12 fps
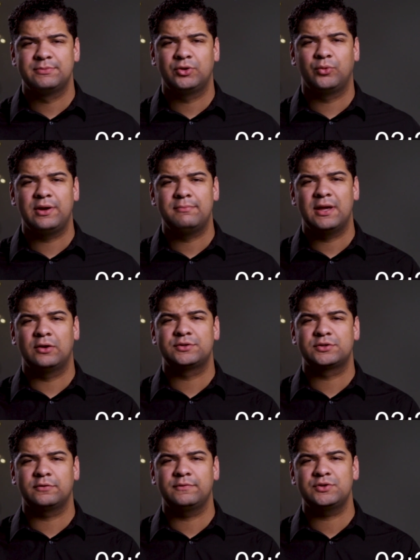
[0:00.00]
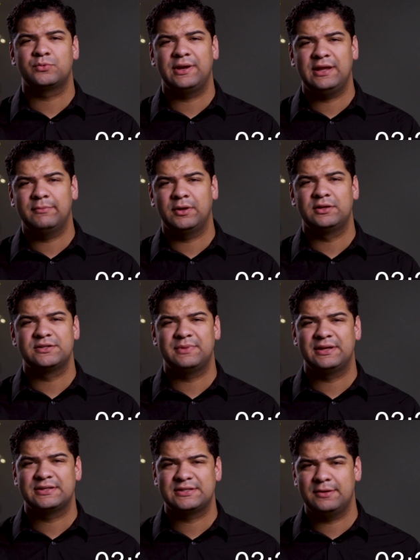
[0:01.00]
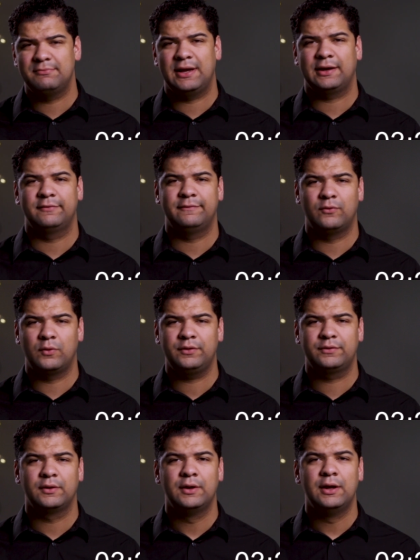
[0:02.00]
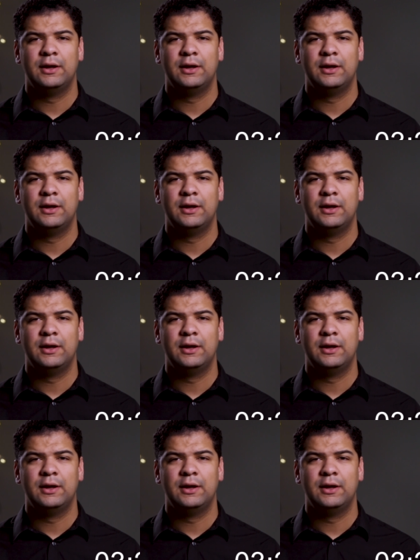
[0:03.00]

between mail servers when email is being sent back and forth.